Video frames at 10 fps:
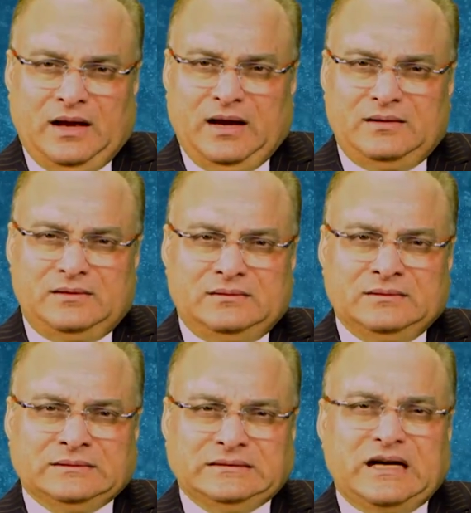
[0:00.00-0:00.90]
And
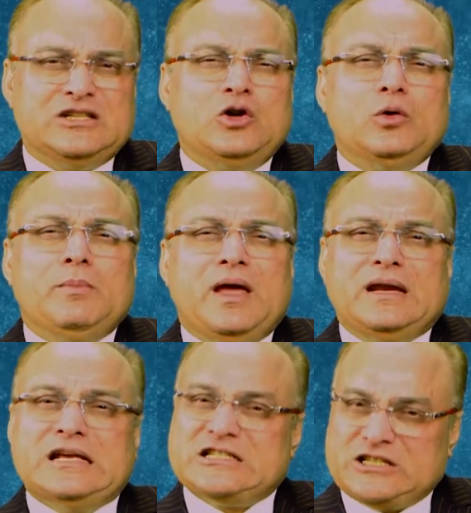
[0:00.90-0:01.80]
that is not
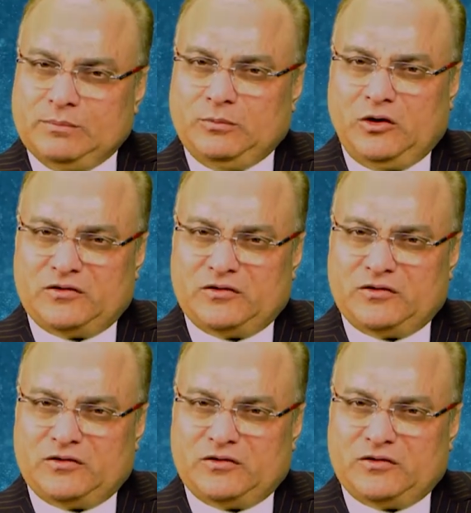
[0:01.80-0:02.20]
merely a symbol